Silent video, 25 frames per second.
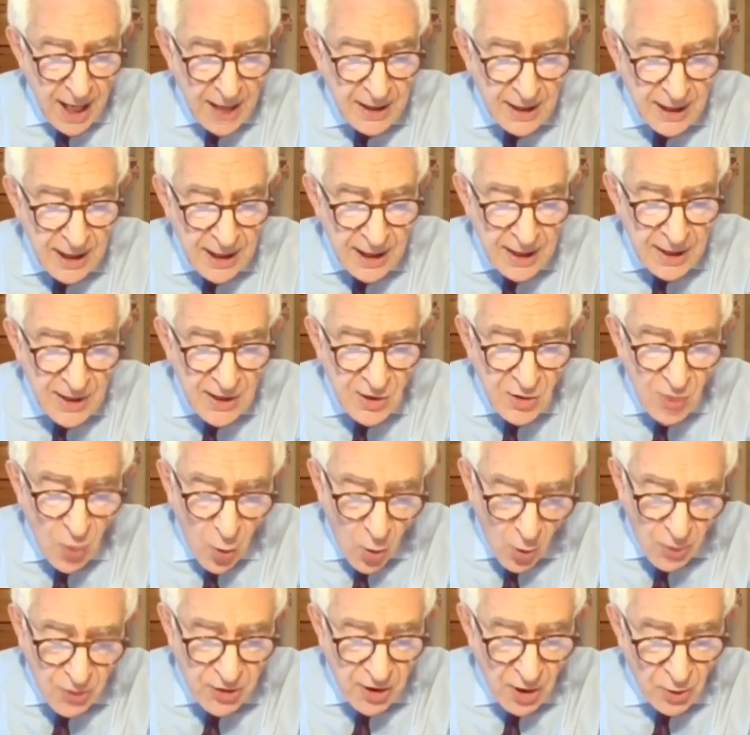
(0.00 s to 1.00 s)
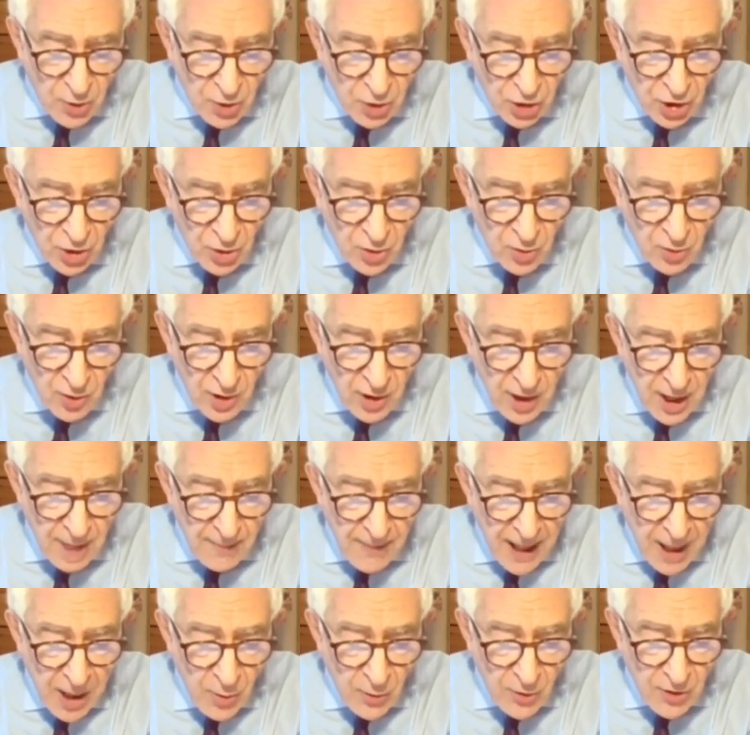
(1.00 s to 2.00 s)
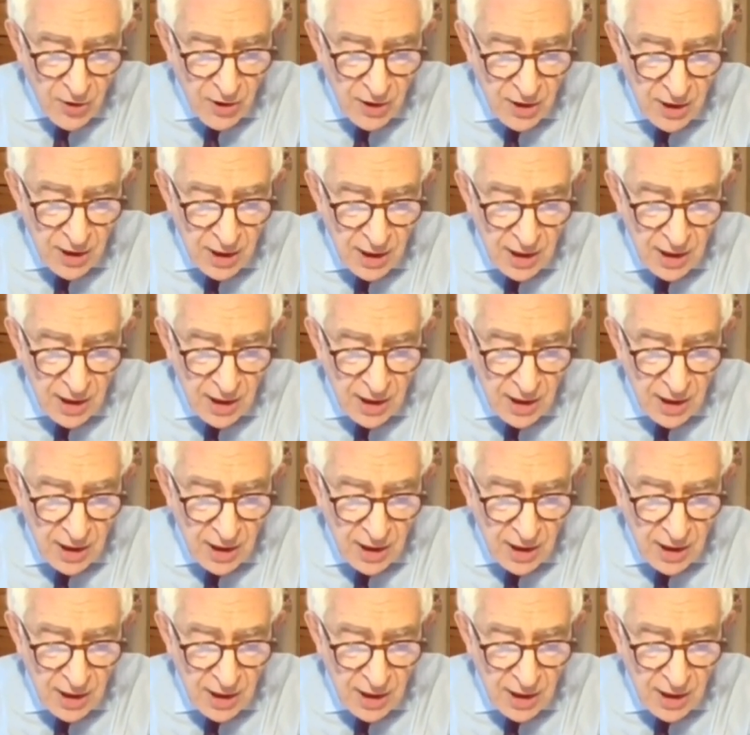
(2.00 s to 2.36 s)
And it is also true about